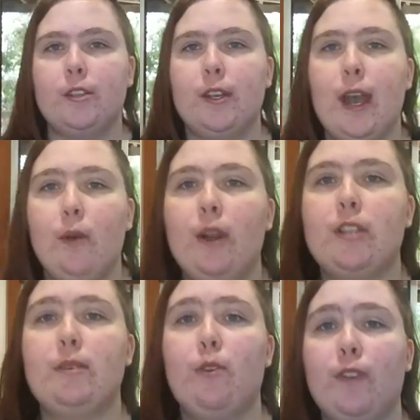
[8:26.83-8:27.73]
So now we're
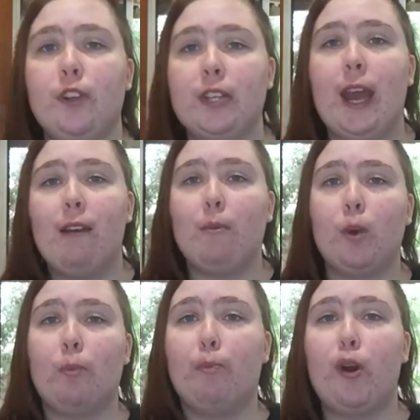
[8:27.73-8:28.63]
actually moving on to Harry
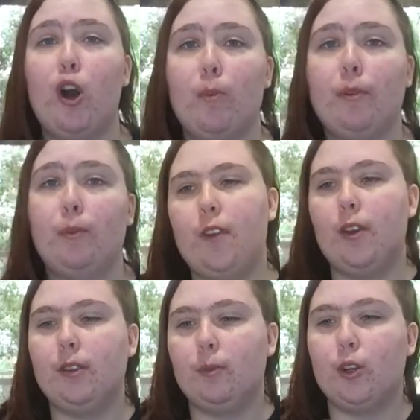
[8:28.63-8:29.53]
Potter pops.
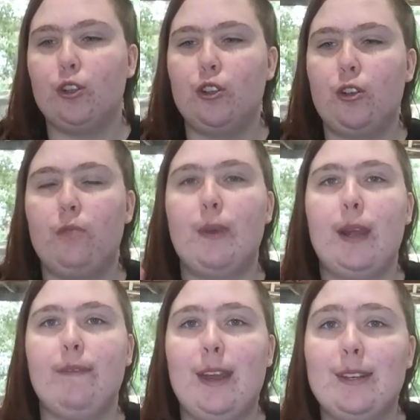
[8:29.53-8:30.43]
First I'm going to show you
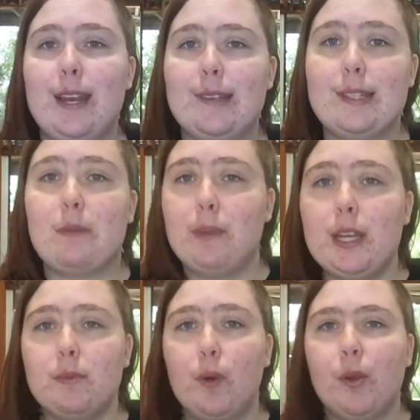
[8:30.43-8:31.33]
my Fantastic
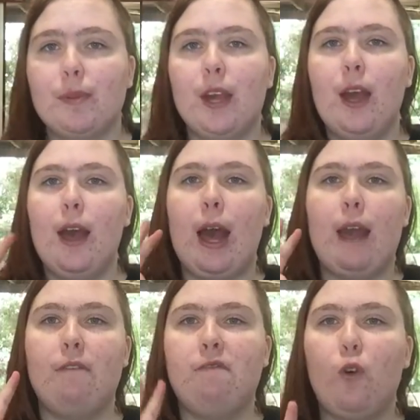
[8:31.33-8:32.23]
Beasts pops.
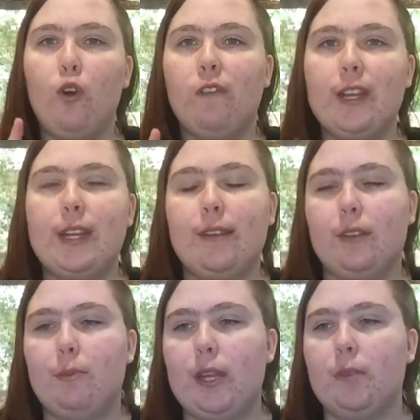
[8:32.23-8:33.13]
I have 4
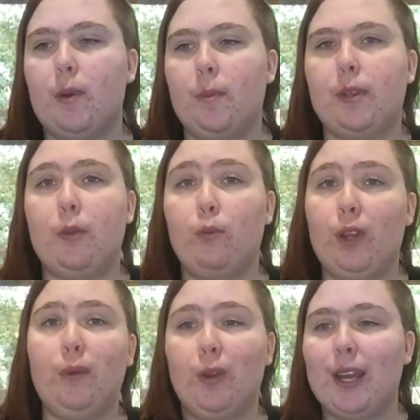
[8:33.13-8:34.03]
Fantastic Beasts pops. I
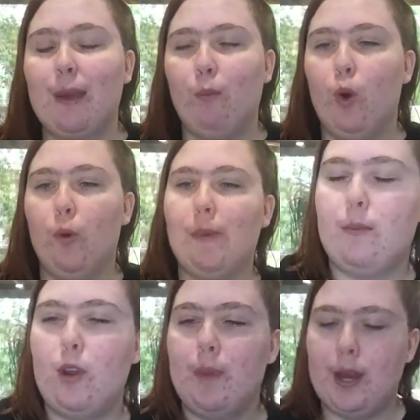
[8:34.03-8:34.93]
really want to get more. At the
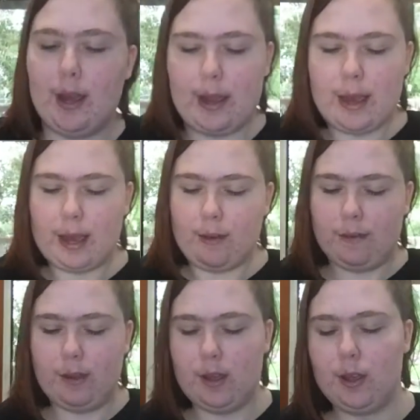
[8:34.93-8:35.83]
moment I
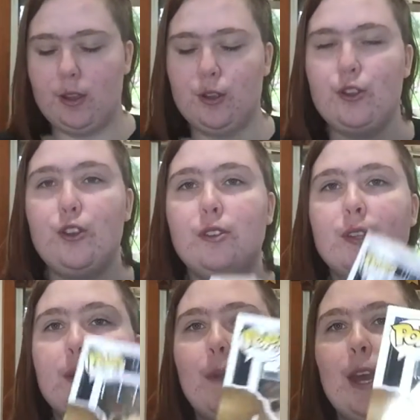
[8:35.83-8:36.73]
have Newt
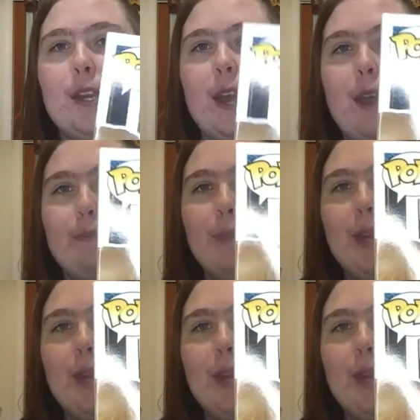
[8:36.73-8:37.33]
Scamander and